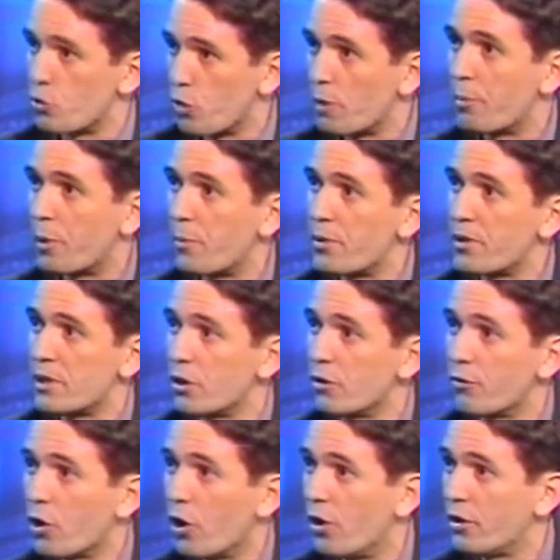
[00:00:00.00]
It's repurposing
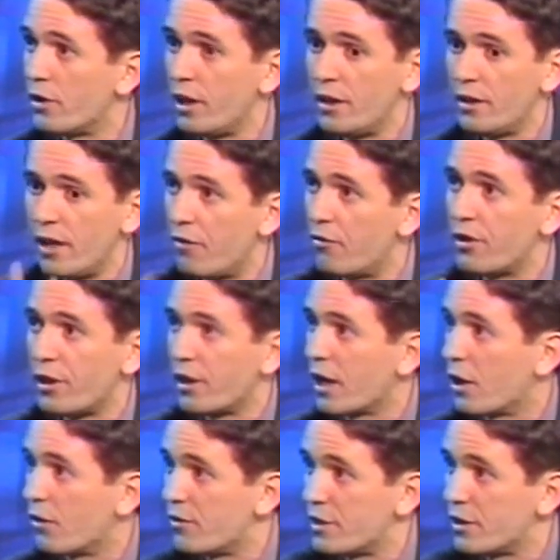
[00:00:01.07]
of content, everything
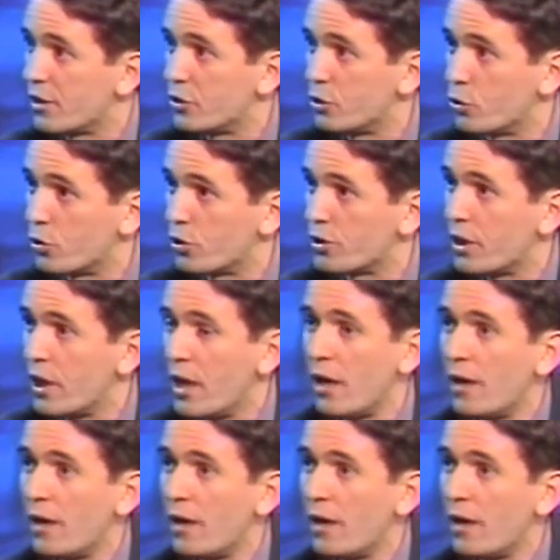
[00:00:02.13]
out of a single source.